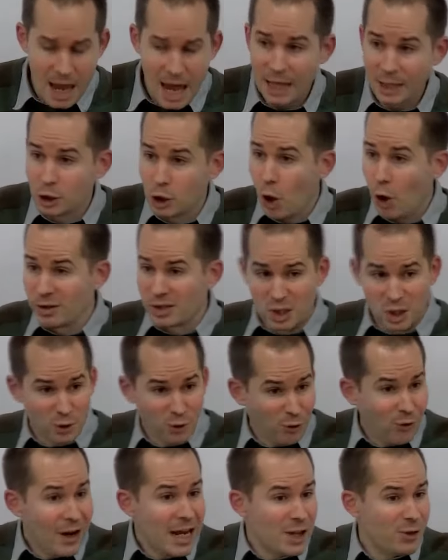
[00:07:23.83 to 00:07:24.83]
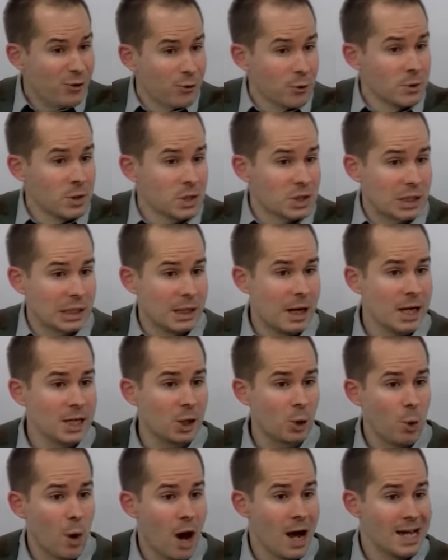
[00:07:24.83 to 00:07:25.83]
And God's faithfulness
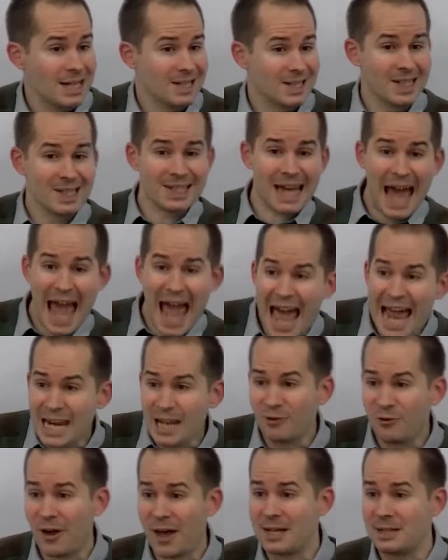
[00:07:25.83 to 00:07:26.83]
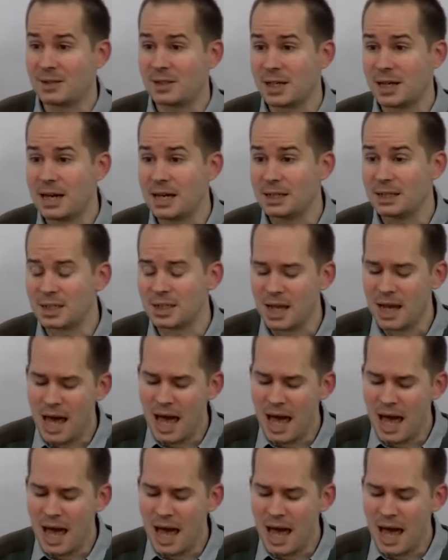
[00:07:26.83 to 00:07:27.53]
likewise is elevated